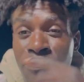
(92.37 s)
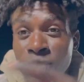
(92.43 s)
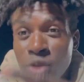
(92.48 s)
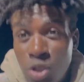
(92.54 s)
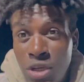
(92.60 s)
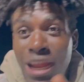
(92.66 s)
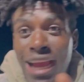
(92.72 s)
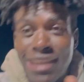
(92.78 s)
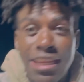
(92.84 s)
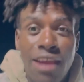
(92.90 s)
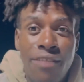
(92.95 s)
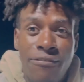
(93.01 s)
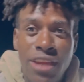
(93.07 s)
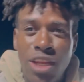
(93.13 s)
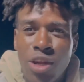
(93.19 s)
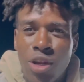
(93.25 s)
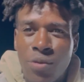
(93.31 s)
you like that
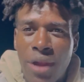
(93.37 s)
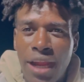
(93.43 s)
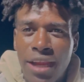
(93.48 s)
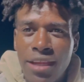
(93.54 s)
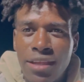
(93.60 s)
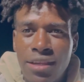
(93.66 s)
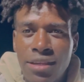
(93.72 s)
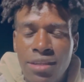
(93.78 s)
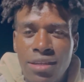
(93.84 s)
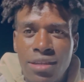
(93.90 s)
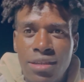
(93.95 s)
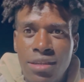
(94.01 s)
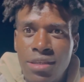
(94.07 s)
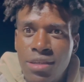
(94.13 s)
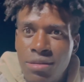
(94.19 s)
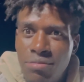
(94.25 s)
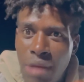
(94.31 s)
video, right?
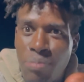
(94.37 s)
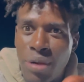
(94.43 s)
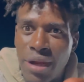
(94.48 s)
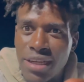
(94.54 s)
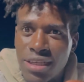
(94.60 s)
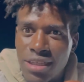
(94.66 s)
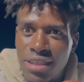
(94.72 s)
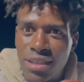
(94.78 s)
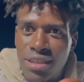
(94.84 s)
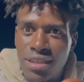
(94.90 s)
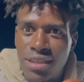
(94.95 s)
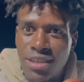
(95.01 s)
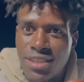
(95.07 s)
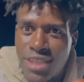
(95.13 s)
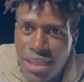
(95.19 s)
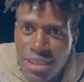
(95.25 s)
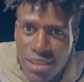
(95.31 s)
My brother,
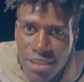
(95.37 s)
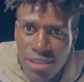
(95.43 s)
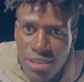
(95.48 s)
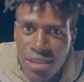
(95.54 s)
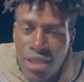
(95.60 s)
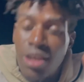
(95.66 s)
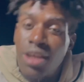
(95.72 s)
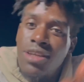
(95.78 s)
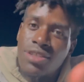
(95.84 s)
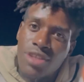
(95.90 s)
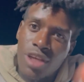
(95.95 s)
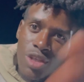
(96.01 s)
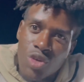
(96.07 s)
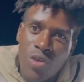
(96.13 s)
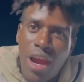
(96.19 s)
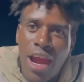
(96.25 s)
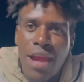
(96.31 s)
sis,
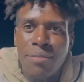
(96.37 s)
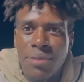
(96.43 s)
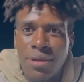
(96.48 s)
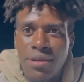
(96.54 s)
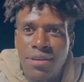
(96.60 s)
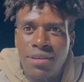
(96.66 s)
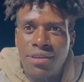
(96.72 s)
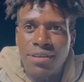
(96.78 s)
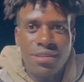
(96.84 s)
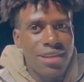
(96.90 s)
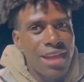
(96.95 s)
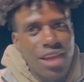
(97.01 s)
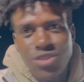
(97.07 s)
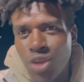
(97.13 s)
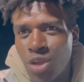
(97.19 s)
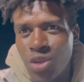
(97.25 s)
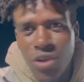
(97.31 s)
subscribe.
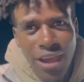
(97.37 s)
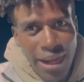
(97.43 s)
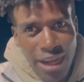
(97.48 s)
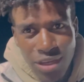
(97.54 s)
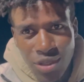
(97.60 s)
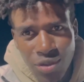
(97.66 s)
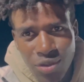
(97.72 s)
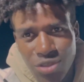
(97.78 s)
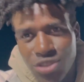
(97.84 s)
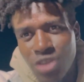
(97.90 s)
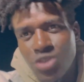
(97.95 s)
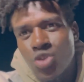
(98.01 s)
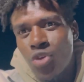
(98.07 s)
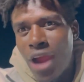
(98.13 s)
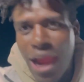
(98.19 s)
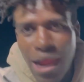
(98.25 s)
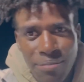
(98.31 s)
That's all you gotta do.
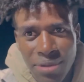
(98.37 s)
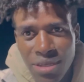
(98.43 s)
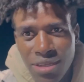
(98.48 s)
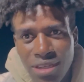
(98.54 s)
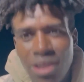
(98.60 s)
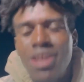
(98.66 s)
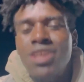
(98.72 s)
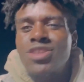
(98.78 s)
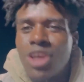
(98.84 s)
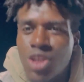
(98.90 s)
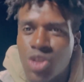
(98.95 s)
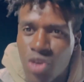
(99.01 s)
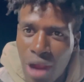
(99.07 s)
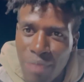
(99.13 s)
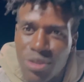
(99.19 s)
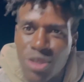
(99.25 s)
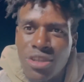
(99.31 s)
Subscribe.
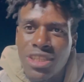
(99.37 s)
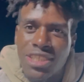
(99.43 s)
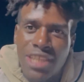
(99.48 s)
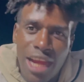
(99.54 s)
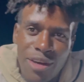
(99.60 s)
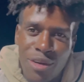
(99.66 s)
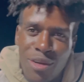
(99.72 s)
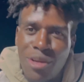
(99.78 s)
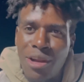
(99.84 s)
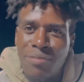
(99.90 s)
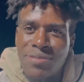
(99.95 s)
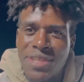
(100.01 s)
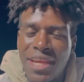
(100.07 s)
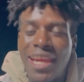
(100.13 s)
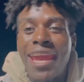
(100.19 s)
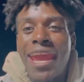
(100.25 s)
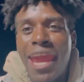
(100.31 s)
Subscribe to the channel. You know what
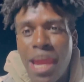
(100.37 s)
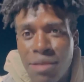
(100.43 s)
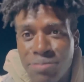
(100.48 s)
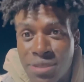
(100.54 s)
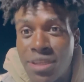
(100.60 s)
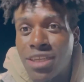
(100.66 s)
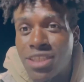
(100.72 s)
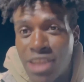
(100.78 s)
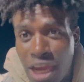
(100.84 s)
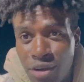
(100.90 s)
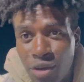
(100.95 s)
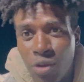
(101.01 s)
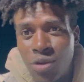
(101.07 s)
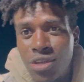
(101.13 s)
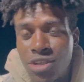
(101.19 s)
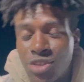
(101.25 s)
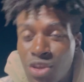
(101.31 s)
I'm saying? It helps the channel
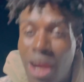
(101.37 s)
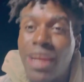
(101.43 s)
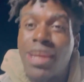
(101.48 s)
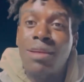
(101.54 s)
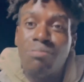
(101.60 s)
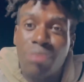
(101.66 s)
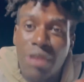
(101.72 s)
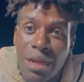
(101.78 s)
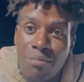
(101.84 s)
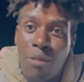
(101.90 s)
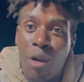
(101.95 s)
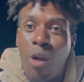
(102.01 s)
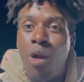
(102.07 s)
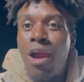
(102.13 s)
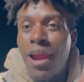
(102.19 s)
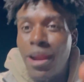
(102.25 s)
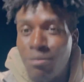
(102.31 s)
so I can bring
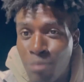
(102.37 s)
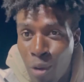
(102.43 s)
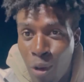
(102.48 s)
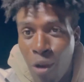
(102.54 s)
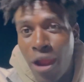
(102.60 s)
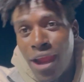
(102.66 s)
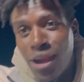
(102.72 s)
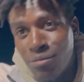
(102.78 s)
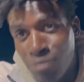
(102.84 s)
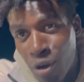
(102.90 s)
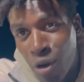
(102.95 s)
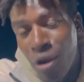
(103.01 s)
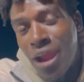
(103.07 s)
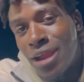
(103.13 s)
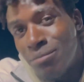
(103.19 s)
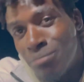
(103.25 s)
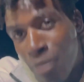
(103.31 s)
more and more and more
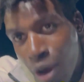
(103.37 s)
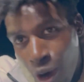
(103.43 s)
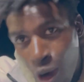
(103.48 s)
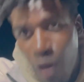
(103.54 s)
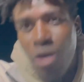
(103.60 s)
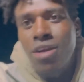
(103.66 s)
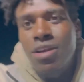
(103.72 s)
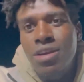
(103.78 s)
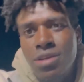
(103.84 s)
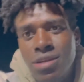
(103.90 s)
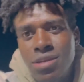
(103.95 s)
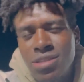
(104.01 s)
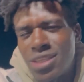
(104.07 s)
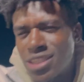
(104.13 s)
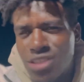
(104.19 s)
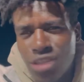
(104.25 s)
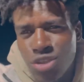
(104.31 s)
and more.
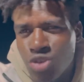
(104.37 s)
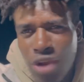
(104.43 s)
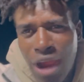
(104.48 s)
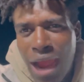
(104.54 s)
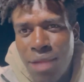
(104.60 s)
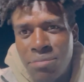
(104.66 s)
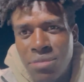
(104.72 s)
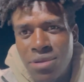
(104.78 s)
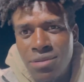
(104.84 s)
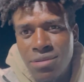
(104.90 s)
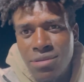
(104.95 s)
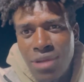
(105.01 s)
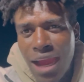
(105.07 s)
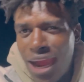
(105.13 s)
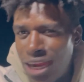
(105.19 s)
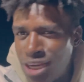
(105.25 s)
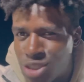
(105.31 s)
Just subscribe.
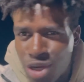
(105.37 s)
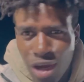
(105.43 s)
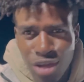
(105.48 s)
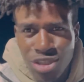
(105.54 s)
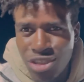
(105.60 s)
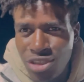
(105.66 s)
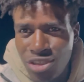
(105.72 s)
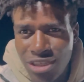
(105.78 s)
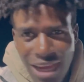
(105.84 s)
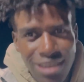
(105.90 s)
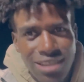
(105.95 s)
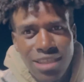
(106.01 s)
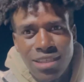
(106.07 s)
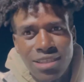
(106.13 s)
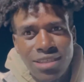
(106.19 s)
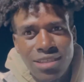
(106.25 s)
I ain't charging you nothing.